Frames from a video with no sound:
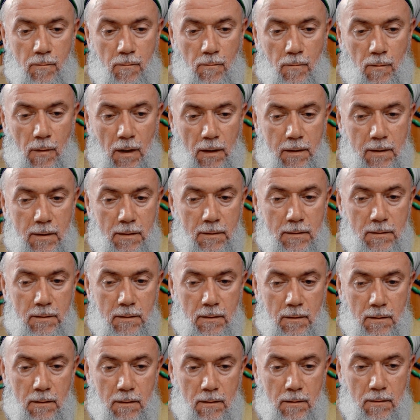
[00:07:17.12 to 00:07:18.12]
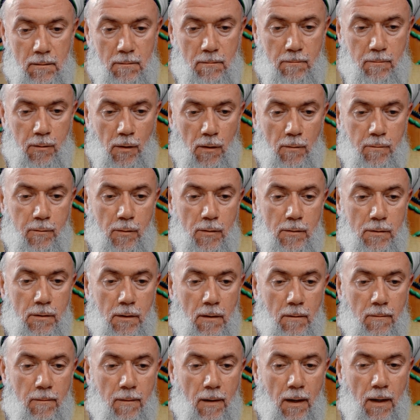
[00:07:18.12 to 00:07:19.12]
What is purpose
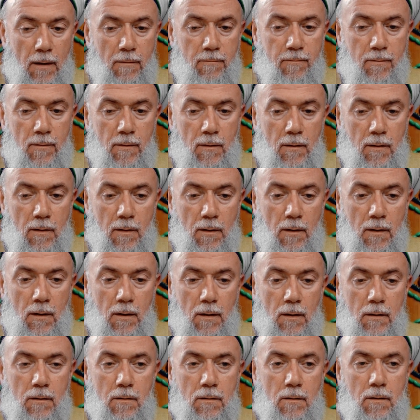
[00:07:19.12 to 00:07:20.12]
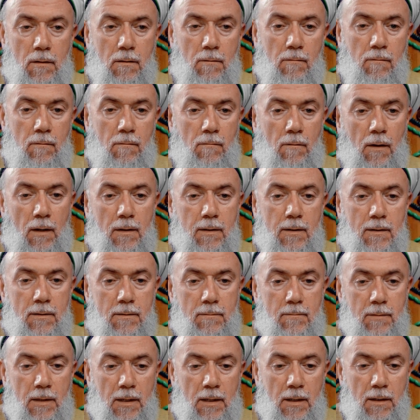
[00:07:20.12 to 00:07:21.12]
of life? What
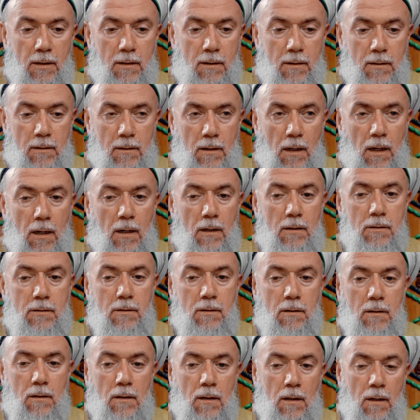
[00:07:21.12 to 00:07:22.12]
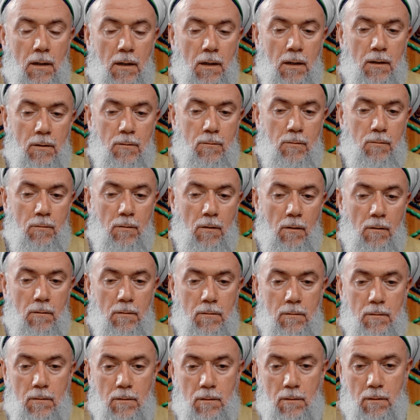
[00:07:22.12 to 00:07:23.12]
is meaning? Knowledge to
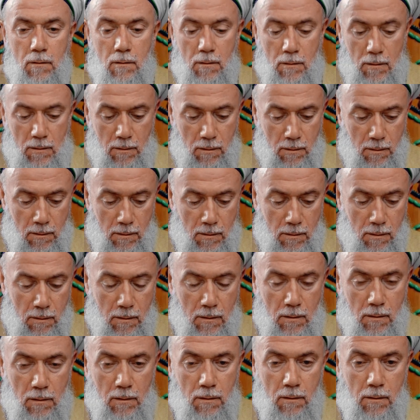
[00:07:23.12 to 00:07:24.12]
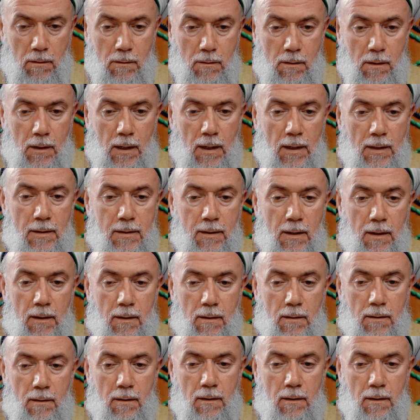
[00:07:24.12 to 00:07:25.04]
know Creator,